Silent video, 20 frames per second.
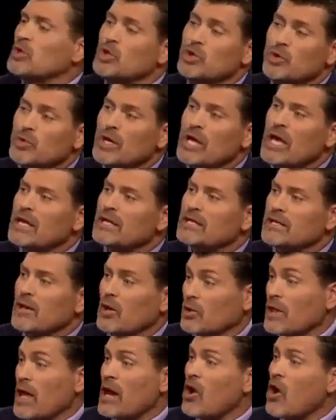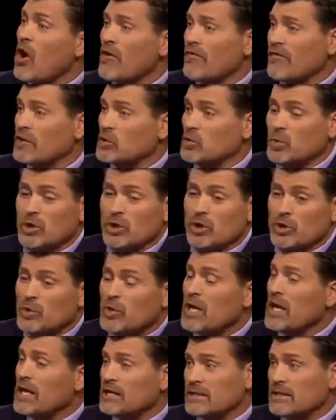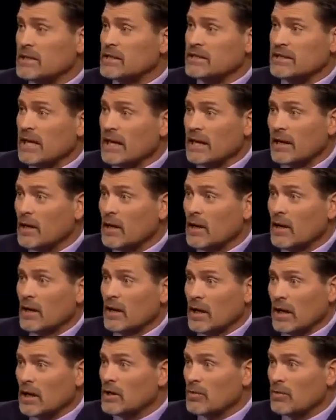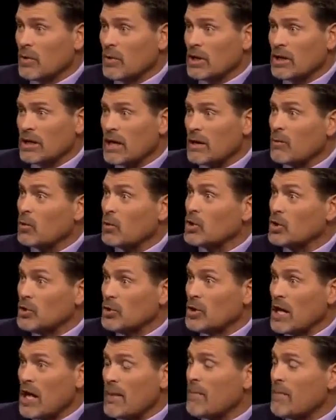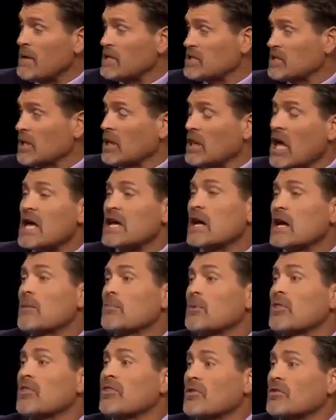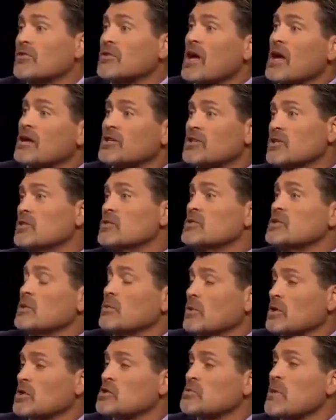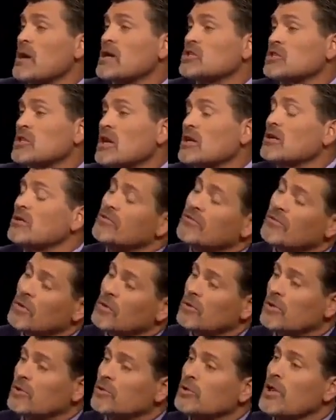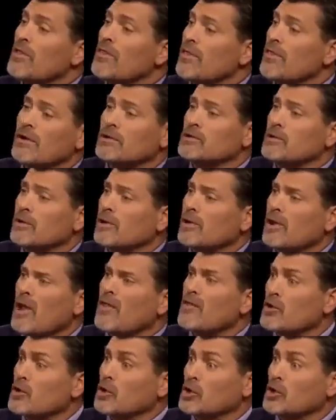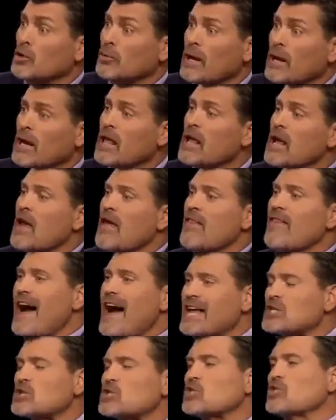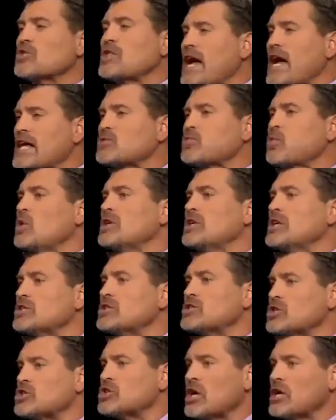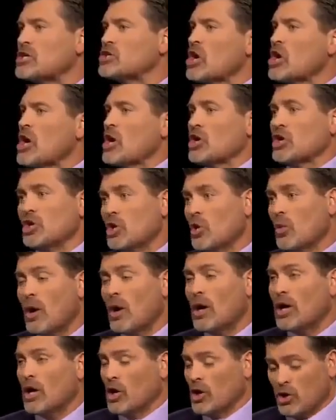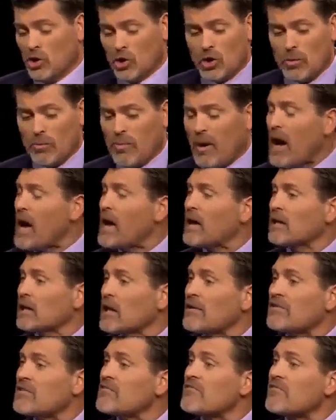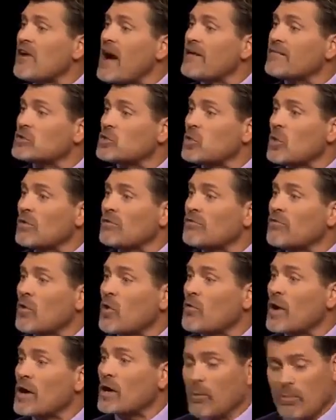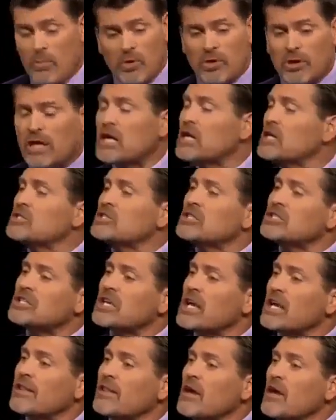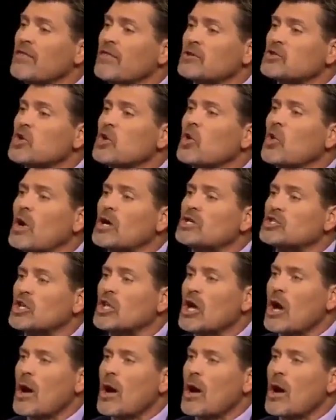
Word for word: when you can't or that offense when you can't dictate in the running game when you can't basically line up in third down and two and say we're going to smash it down your throat and you're nothing, there's okay. nothing you can do about it. That's that's what needs to change. You know what? You'll compile 11 and five and 12 and four record. Put the keys in his hand. But there's a lot no of people